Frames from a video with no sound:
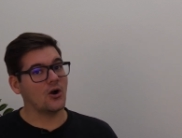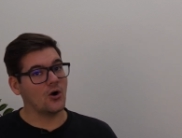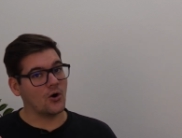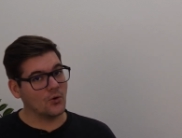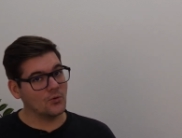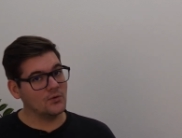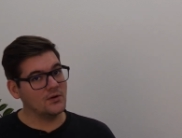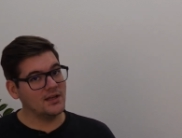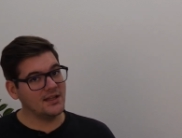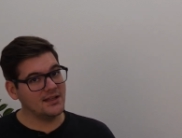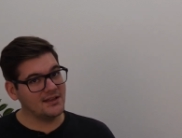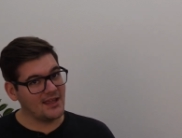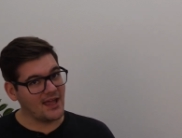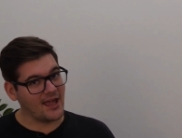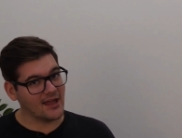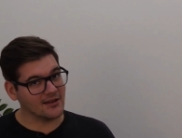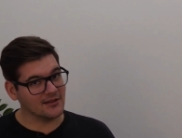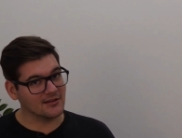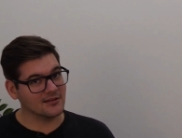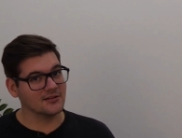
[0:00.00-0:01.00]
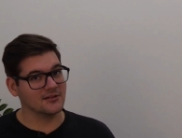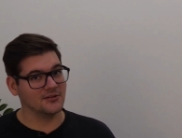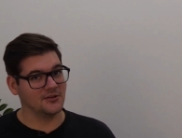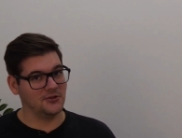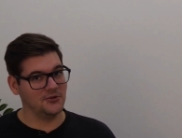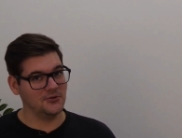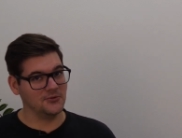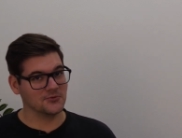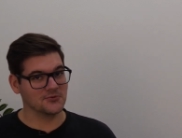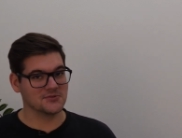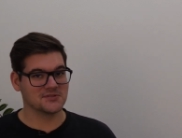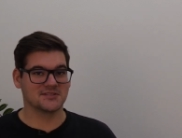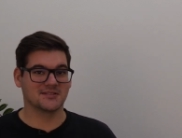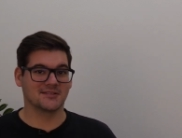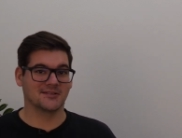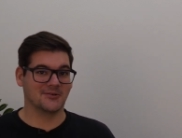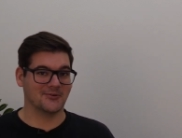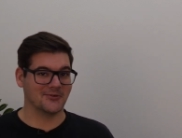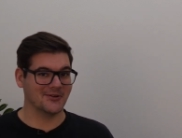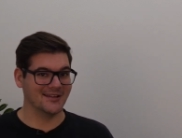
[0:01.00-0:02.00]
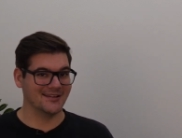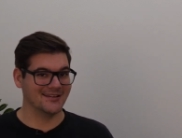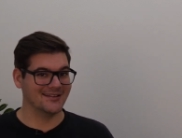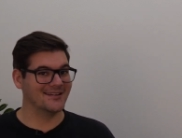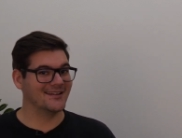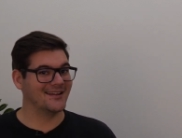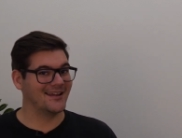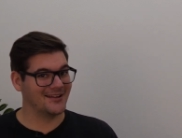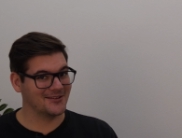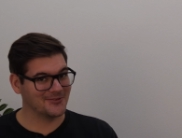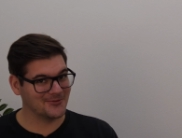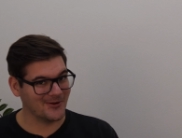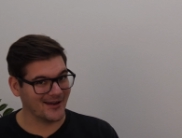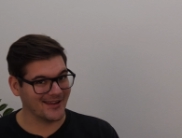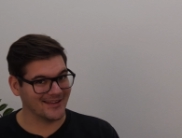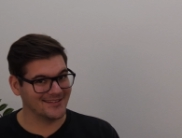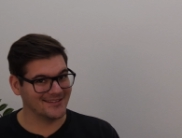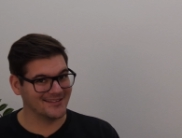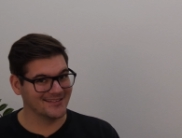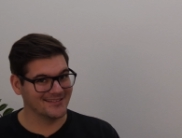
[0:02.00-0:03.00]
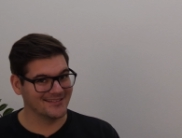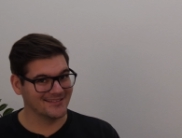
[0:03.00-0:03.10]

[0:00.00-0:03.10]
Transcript: only then use green and red.